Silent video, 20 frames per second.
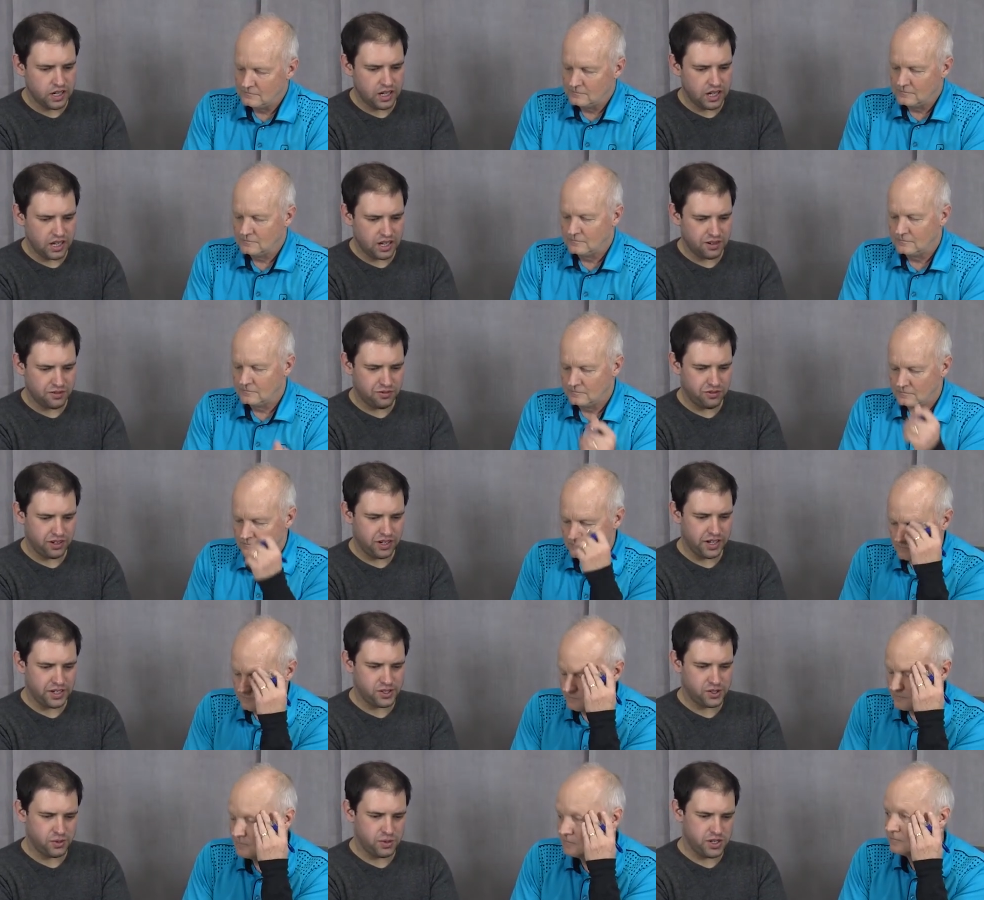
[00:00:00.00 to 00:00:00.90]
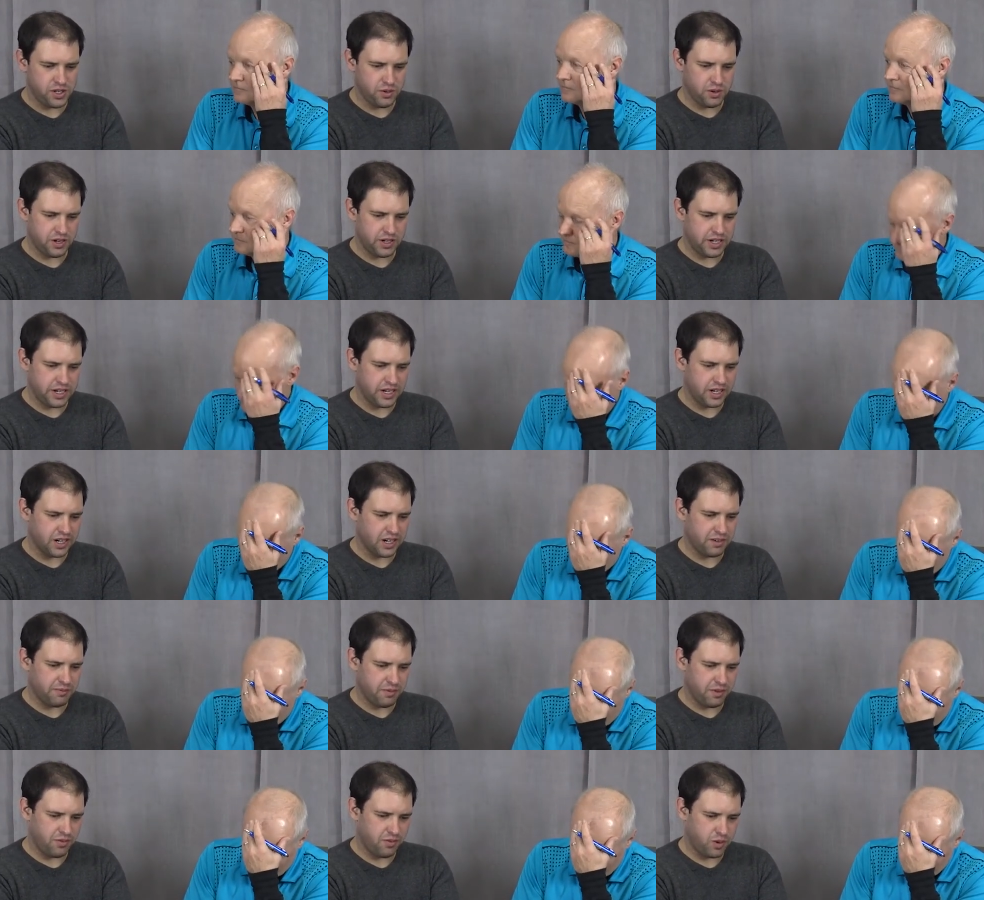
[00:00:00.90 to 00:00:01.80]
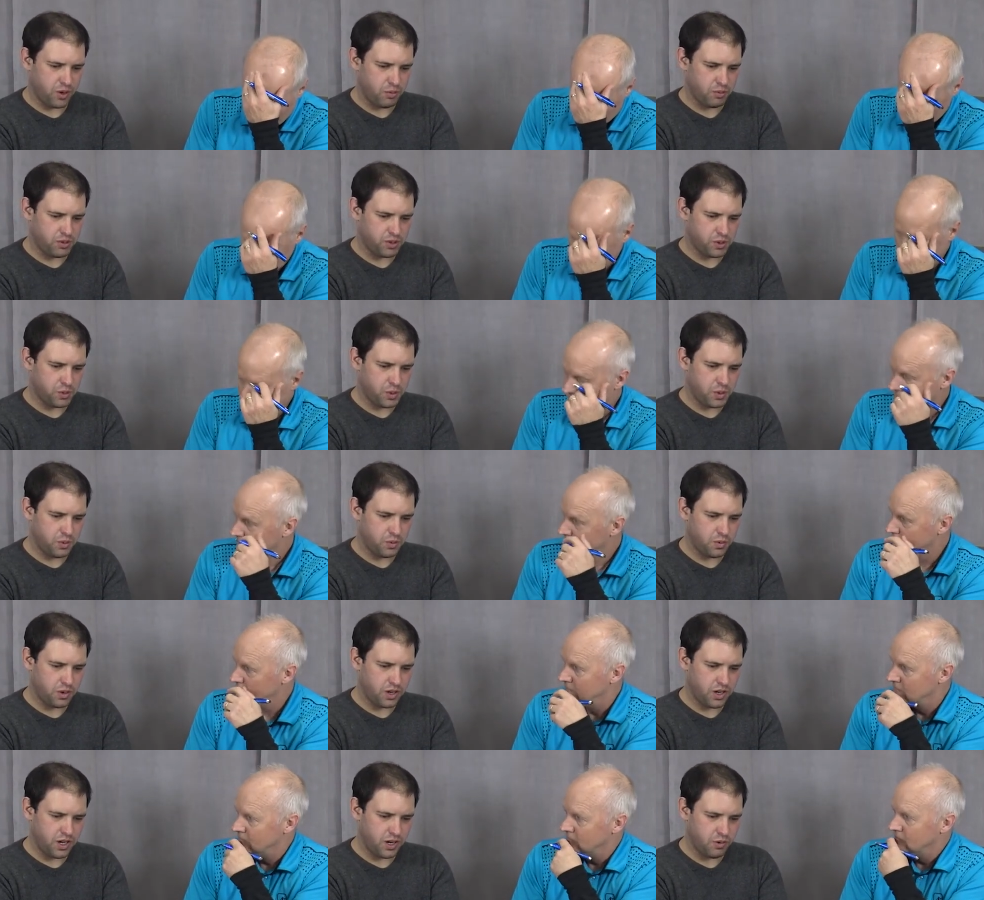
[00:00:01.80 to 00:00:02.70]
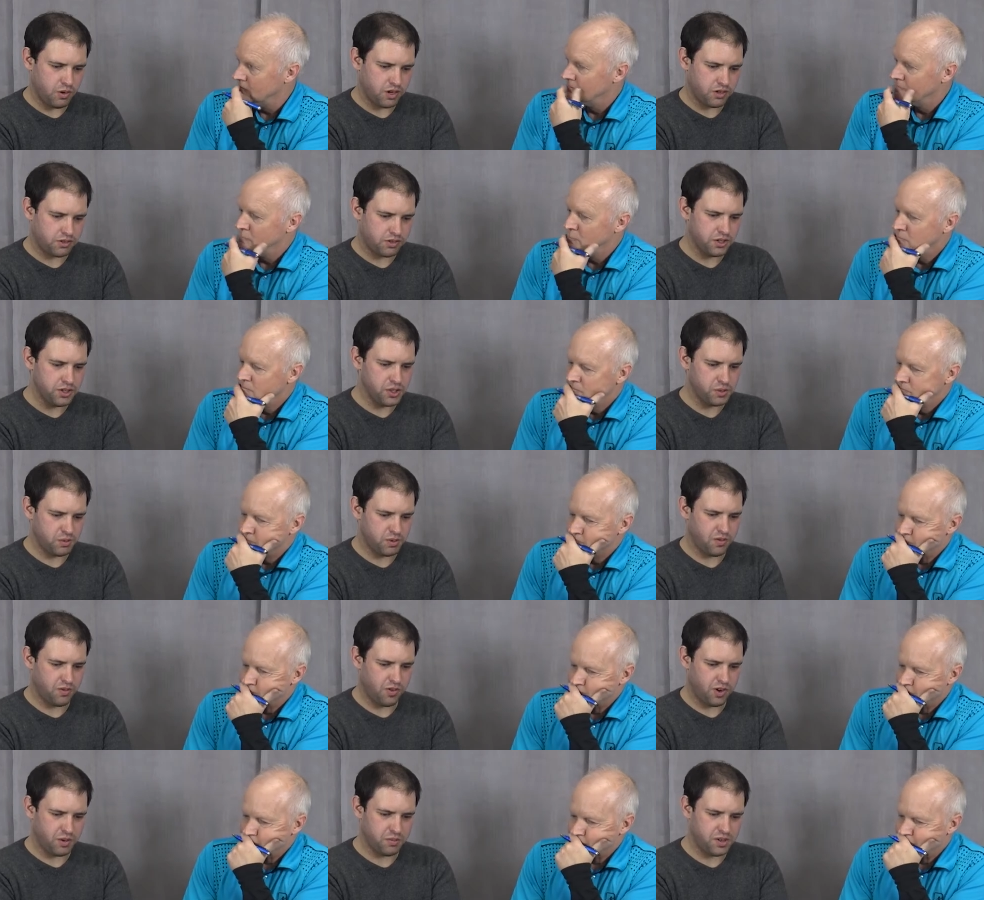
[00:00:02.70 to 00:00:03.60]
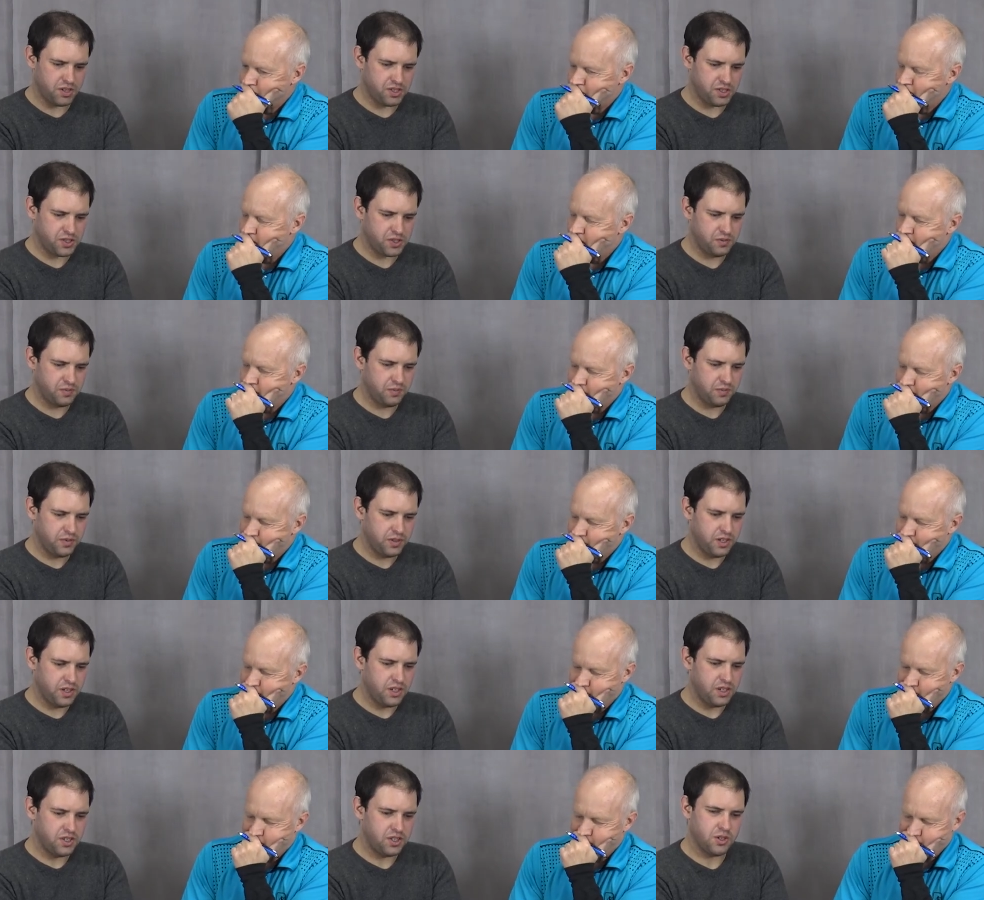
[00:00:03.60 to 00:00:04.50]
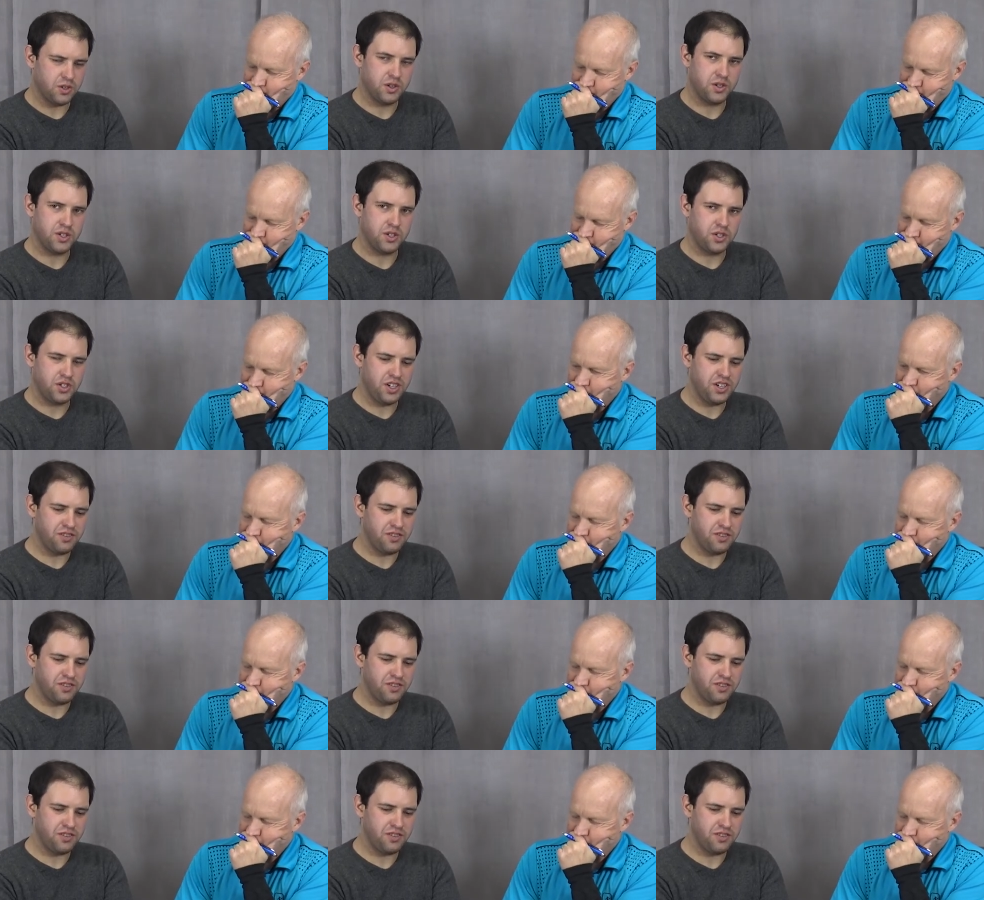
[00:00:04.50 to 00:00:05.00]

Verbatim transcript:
Speaker 1: on a flight, so we know our takeoff performance, we would want to know our cruise performance. So in the